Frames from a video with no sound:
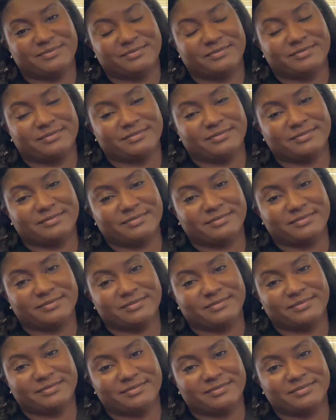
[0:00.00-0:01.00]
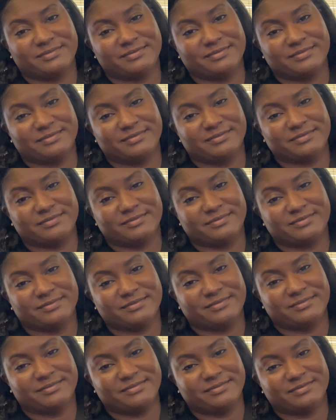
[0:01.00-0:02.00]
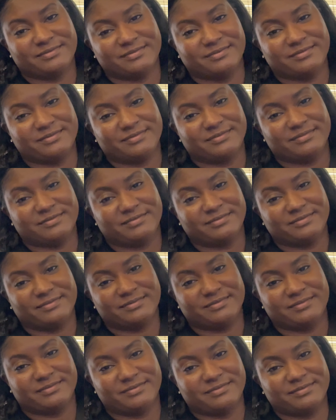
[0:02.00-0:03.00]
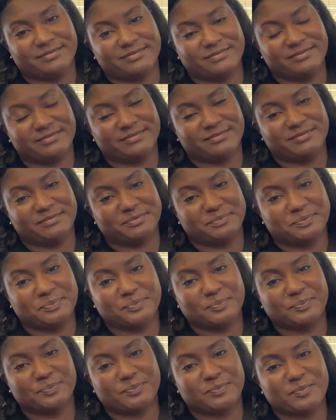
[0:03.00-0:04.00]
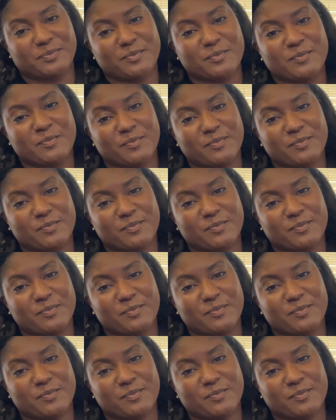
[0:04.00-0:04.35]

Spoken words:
[no speech]